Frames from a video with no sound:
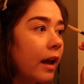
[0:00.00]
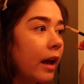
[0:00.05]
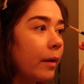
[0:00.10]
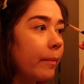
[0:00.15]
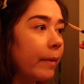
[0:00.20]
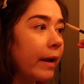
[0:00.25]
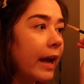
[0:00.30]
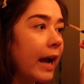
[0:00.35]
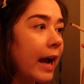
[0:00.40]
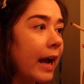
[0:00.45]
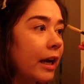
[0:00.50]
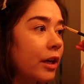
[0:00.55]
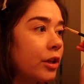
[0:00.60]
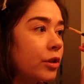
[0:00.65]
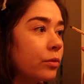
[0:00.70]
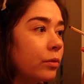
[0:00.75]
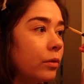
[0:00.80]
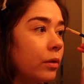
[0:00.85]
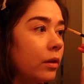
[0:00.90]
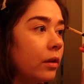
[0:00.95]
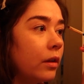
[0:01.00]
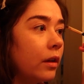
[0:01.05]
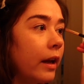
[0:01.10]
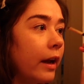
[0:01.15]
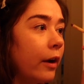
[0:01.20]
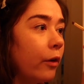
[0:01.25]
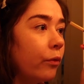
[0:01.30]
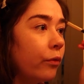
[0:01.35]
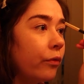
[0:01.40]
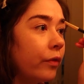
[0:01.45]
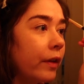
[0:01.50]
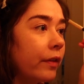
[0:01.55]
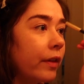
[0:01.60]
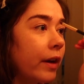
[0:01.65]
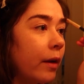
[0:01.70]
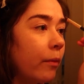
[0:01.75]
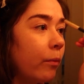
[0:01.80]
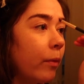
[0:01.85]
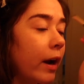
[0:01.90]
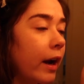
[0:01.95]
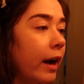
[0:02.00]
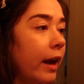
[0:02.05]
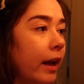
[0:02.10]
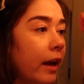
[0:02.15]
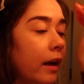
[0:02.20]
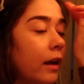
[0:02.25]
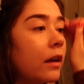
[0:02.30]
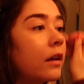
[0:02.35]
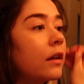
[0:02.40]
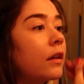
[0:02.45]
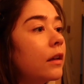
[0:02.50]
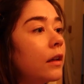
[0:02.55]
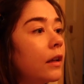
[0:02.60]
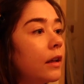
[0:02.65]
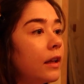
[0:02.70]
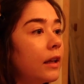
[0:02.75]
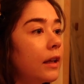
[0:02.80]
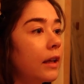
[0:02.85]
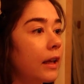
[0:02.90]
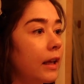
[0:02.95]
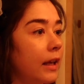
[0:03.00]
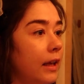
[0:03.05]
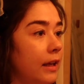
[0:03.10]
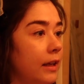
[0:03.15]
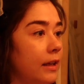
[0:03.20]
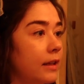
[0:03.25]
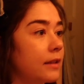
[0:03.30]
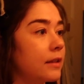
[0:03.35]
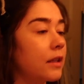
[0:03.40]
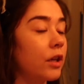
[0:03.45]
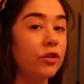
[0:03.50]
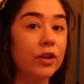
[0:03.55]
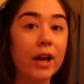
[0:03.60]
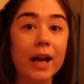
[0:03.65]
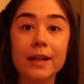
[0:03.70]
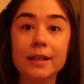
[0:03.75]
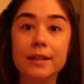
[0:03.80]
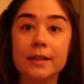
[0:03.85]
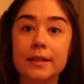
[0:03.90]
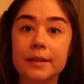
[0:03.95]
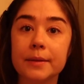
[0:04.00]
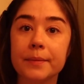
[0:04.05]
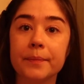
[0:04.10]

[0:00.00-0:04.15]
and my actual outfit that I'm wearing is a dress,